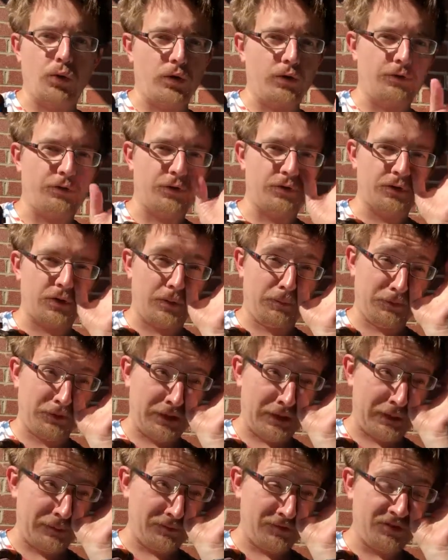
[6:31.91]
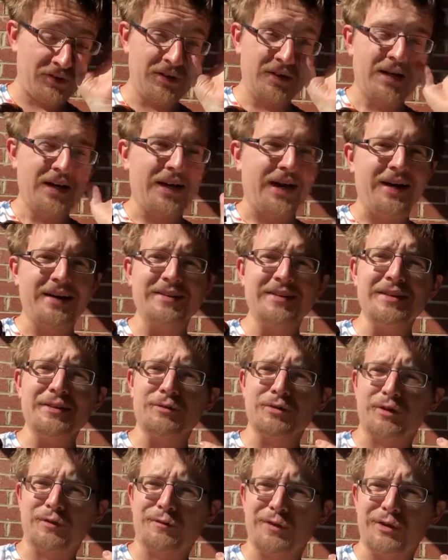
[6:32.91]
or the first couple times, honestly
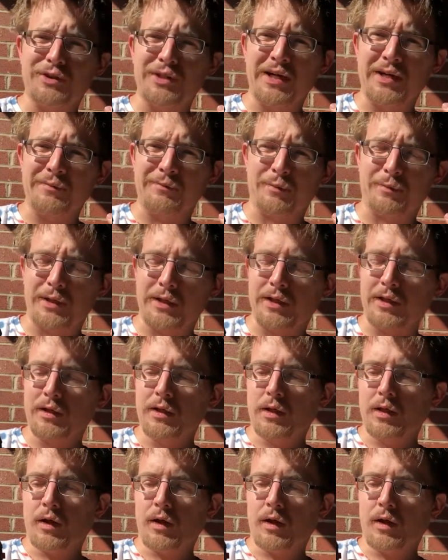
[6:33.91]
it was the first time for me,